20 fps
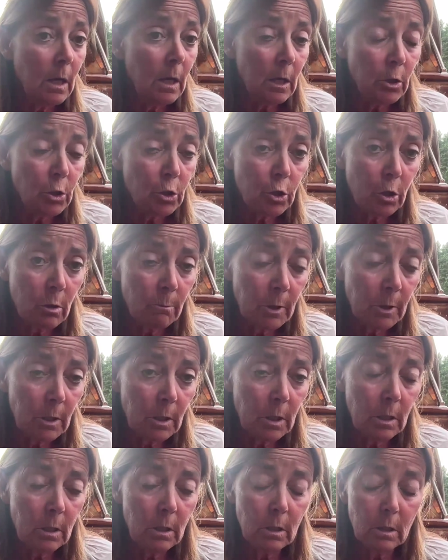In
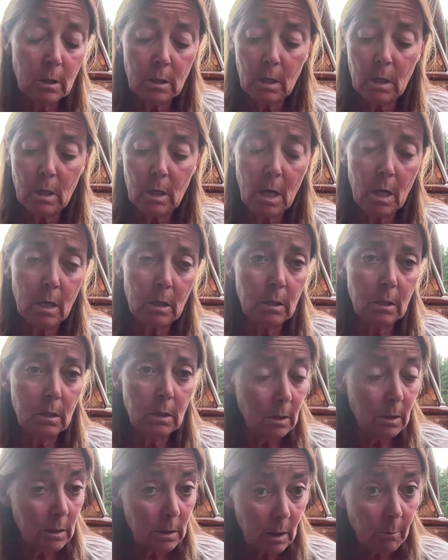Germany, they
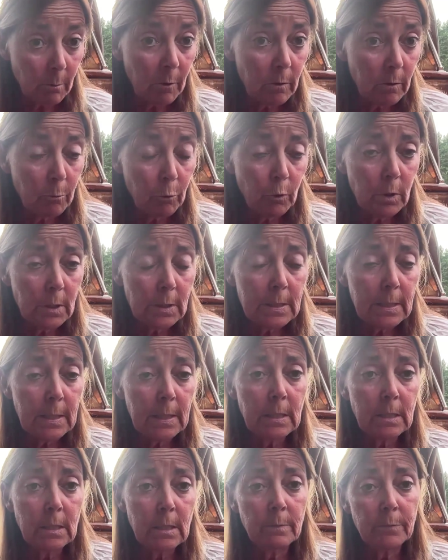added, in some of the
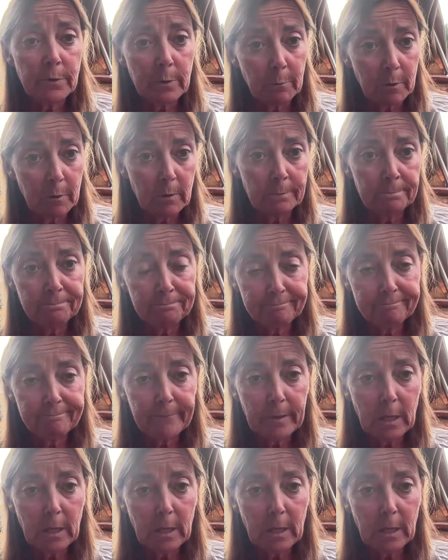Bundesländer, some of the